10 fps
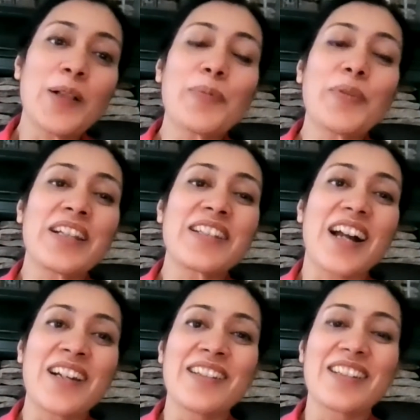help kids
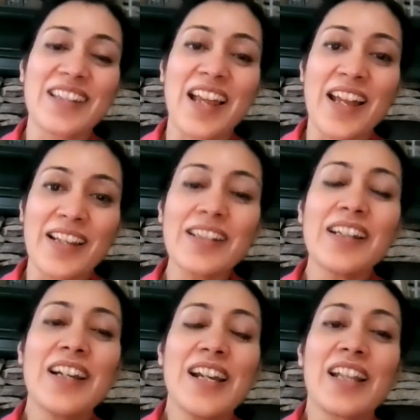understand
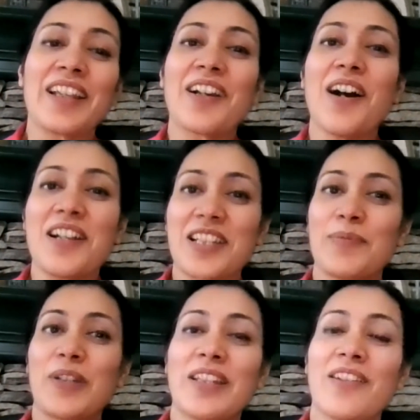the
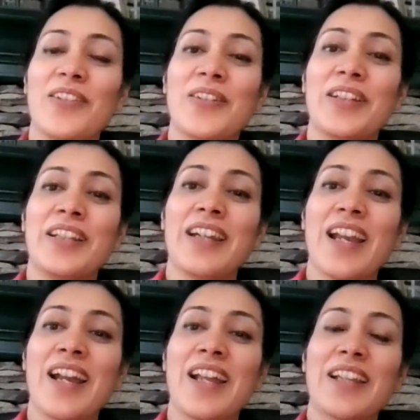concept that they're
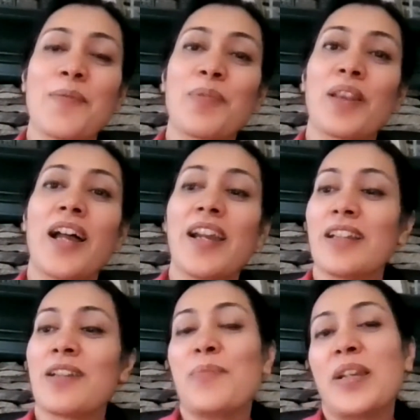learning and apply
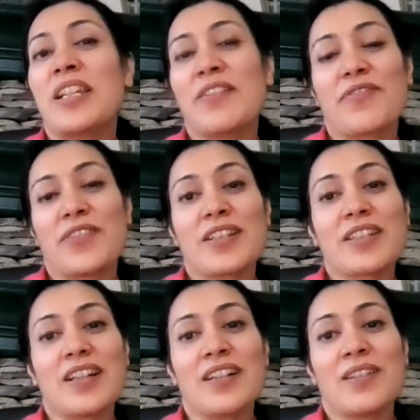it in many
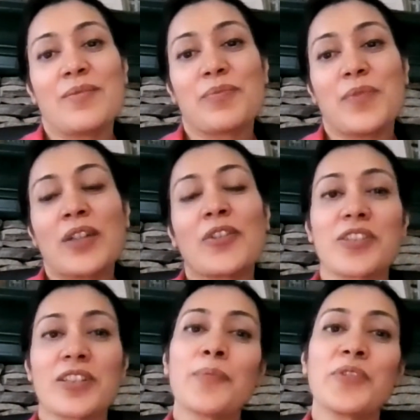different other
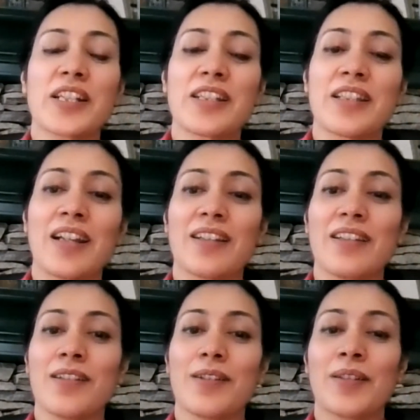subjects
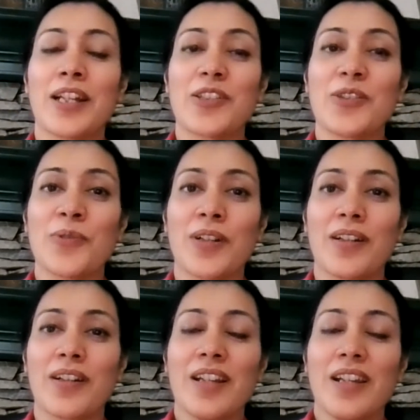that you
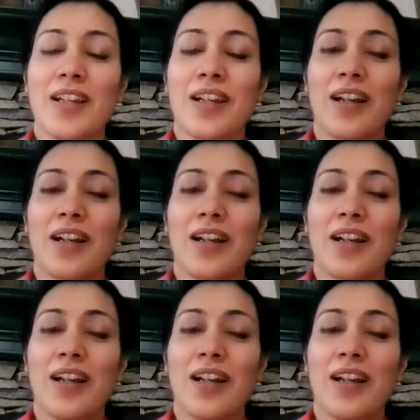are